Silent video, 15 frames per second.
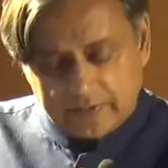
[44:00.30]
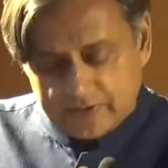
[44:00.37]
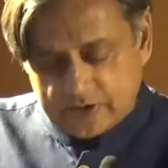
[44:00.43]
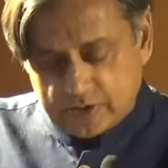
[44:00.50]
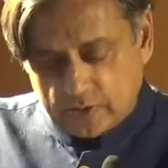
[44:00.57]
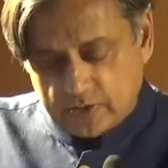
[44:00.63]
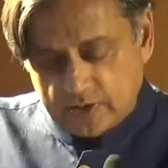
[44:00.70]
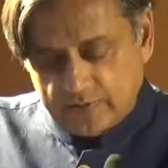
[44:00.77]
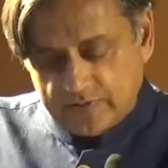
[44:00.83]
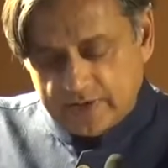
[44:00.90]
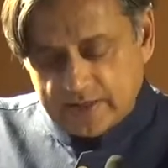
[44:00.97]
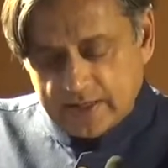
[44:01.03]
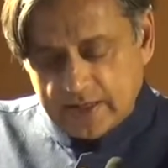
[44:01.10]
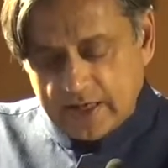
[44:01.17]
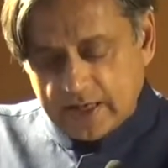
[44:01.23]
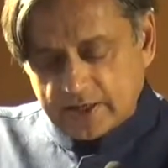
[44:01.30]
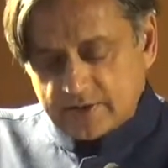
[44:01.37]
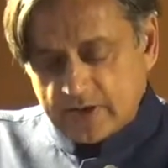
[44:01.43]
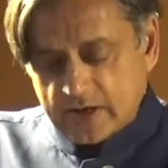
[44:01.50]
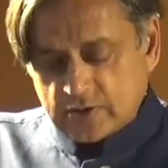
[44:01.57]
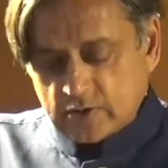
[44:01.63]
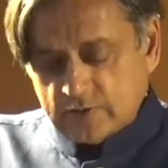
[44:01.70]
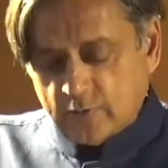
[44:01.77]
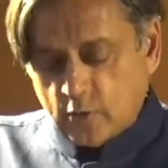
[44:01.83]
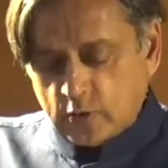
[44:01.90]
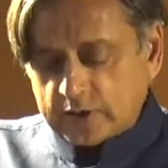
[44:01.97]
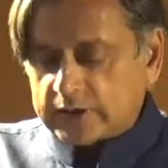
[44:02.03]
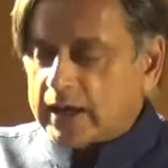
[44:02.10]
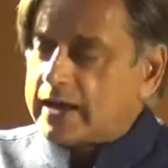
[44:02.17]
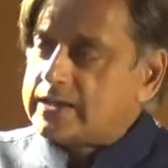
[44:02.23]
of the story of India, I try to
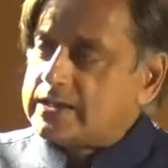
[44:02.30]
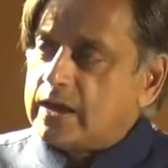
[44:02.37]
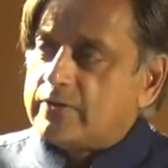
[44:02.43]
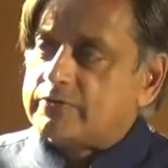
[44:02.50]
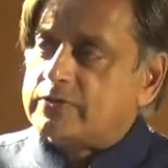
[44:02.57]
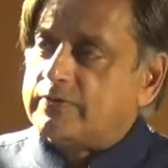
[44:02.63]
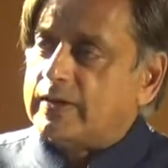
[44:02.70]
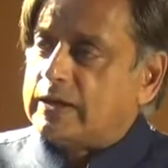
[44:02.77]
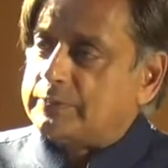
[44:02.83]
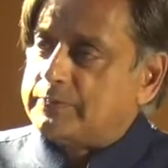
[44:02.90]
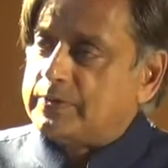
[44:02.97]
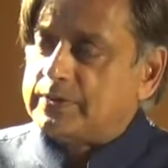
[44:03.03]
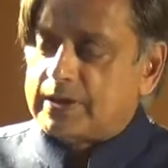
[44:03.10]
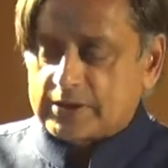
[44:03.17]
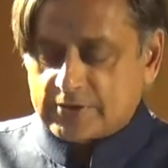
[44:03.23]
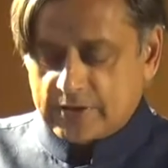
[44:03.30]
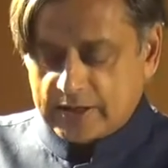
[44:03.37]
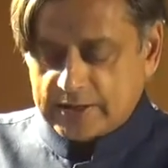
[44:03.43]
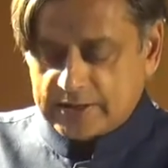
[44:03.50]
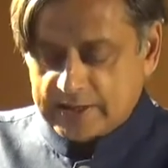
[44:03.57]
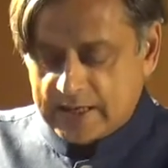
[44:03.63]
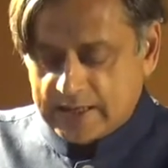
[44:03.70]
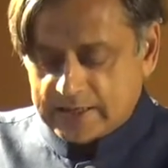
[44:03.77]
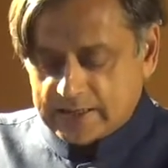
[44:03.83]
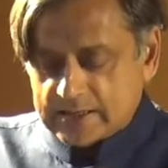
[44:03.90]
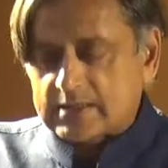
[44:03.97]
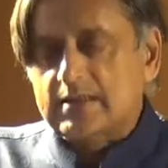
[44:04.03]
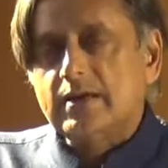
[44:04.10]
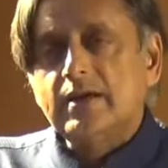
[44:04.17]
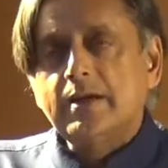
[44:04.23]
evoke an idea of development that
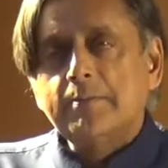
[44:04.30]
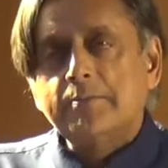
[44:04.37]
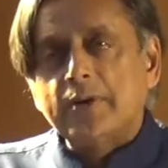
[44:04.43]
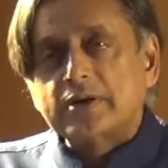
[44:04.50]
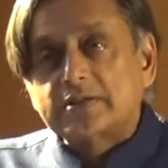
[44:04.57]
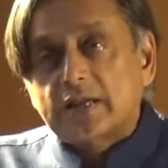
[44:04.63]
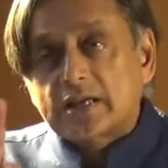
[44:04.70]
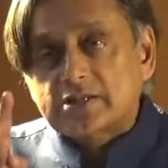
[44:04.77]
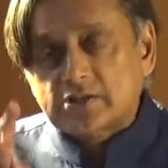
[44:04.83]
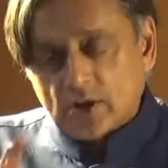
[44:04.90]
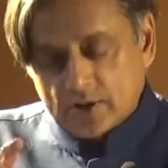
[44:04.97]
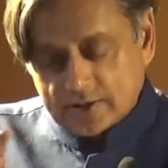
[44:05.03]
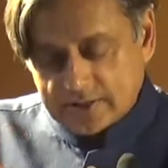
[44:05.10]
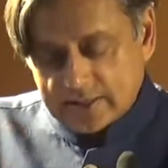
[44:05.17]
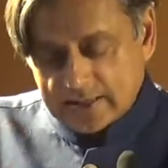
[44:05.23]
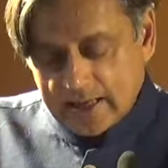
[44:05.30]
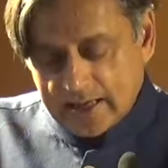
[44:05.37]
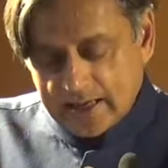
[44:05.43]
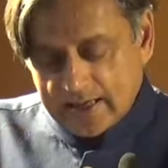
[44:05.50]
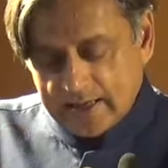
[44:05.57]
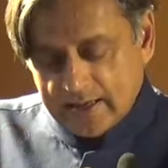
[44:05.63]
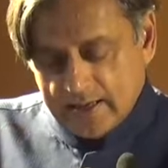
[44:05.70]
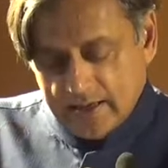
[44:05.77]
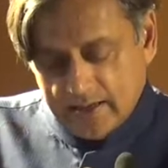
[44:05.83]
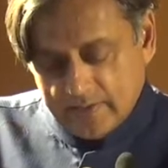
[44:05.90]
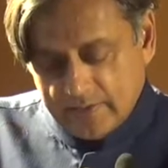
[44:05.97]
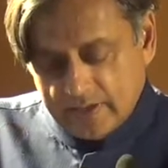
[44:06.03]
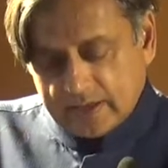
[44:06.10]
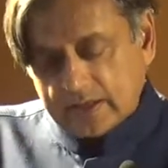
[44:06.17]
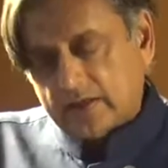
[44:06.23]
transcends, but does not deny,
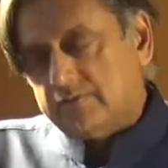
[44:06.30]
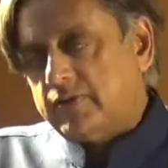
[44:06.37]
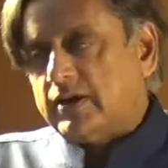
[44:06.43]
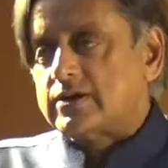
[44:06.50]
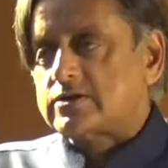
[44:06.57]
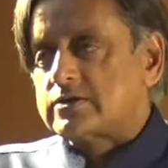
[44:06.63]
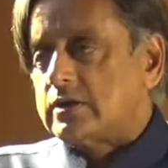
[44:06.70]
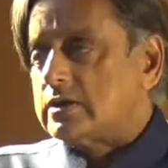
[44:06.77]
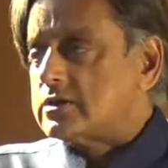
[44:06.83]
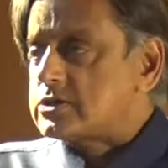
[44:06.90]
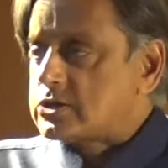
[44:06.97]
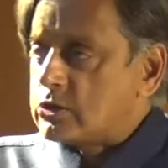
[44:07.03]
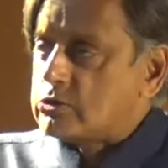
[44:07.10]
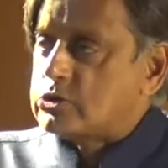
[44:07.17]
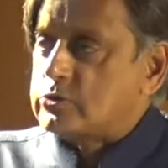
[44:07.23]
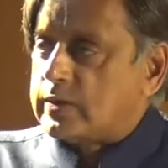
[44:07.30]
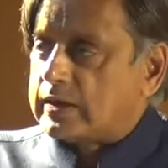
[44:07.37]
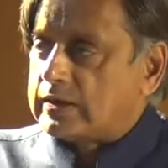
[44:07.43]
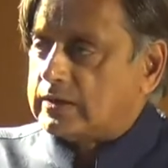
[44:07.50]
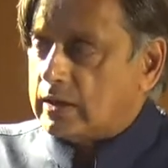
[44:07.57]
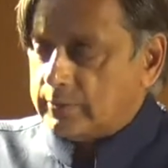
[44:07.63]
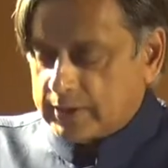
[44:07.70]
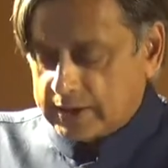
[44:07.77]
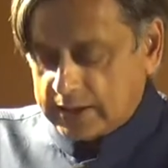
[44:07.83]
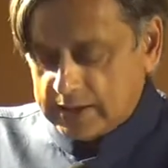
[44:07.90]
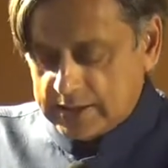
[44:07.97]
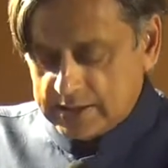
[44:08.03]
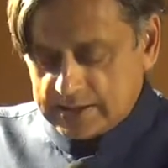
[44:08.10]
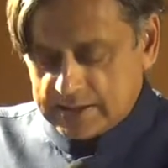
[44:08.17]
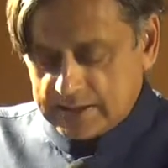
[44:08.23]
the conventional socio-economic
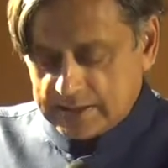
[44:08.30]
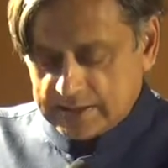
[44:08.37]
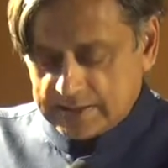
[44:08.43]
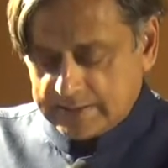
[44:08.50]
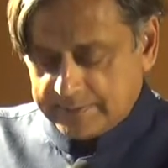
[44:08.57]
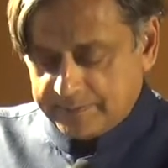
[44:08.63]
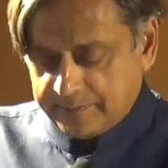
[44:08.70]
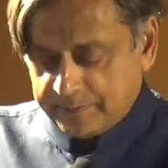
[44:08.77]
indices.